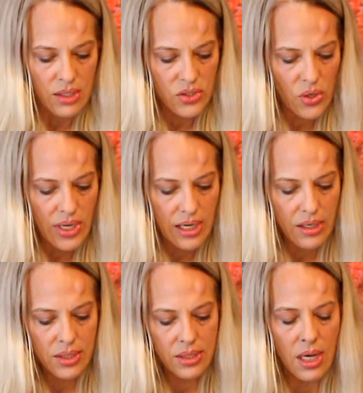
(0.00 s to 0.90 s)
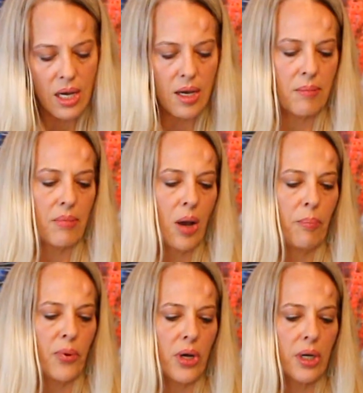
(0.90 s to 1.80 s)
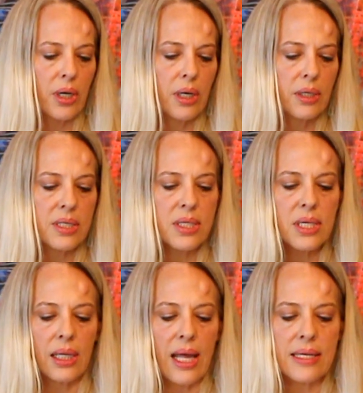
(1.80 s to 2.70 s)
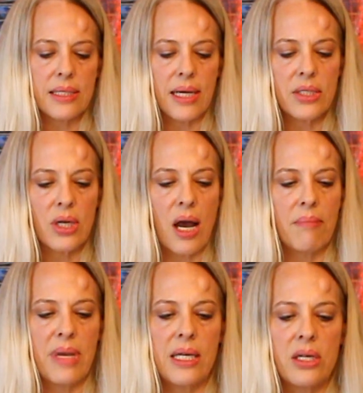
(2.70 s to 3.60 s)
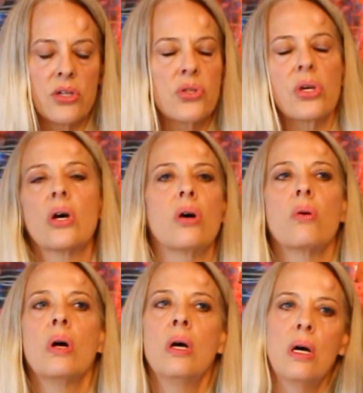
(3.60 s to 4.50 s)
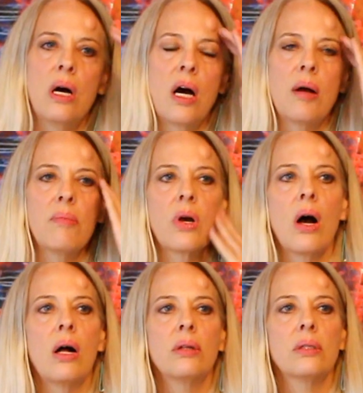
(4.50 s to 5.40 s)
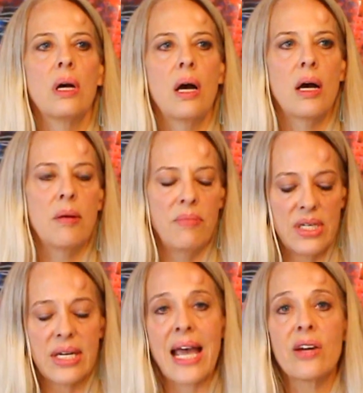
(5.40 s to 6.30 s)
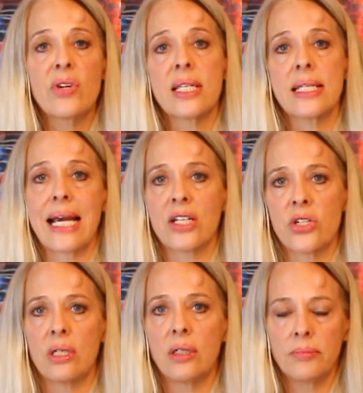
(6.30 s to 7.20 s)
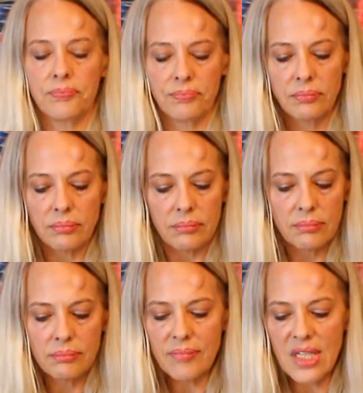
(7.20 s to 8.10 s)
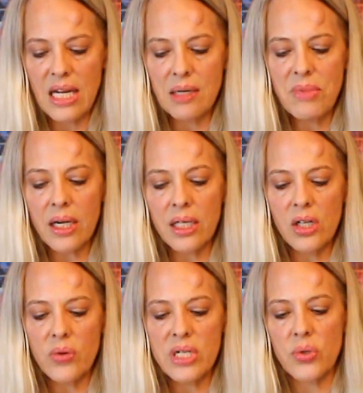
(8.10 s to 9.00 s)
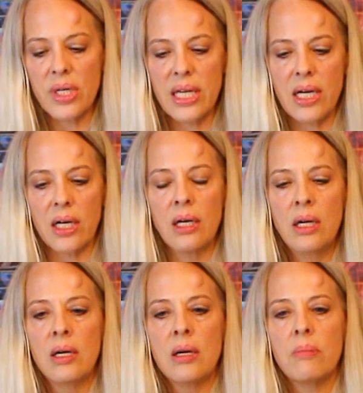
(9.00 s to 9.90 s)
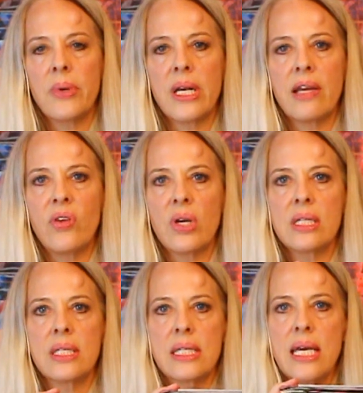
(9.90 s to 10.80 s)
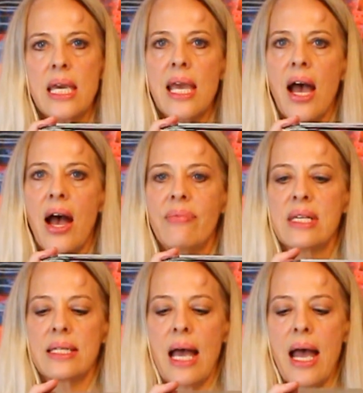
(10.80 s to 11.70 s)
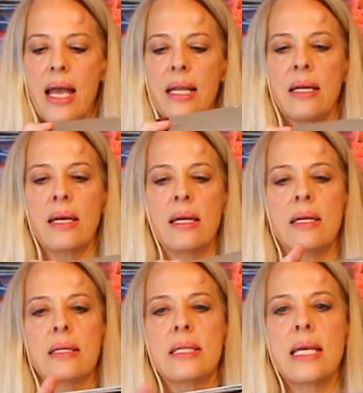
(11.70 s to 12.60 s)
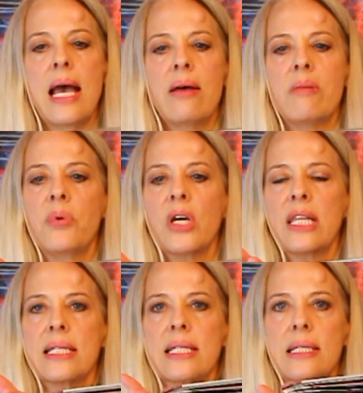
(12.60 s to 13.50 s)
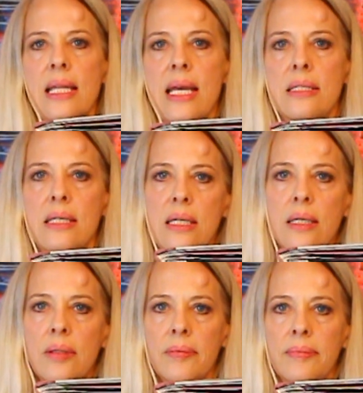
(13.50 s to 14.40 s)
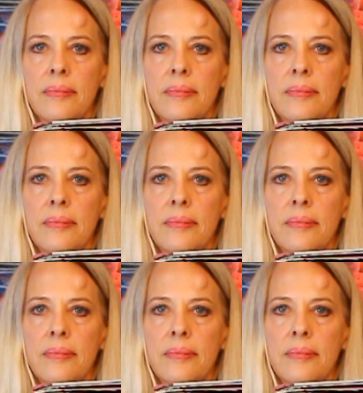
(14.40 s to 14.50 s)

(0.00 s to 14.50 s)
So here's a book. This is a class that I taught many years ago called the Diarist Sectional. And I'm not going to go into it here, but if you can see on the side, see how the book is slanted?